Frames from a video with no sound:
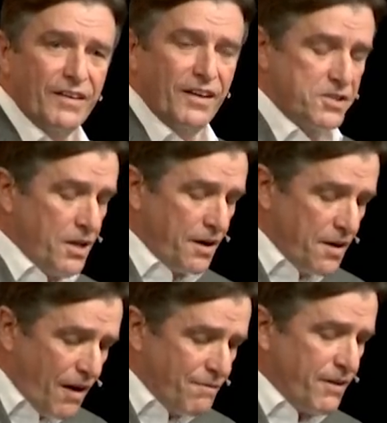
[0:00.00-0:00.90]
It's not
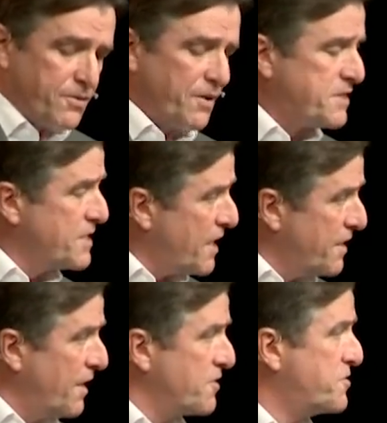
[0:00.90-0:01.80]
in our victory. It's not
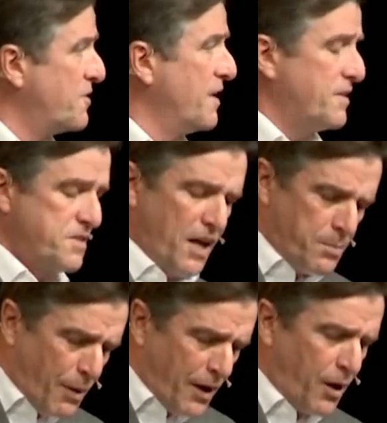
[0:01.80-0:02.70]
in our strength. It's
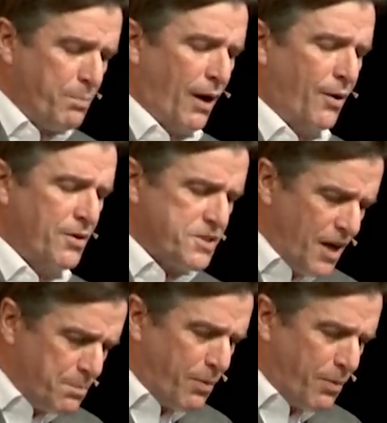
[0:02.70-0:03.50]
not by our power. It's not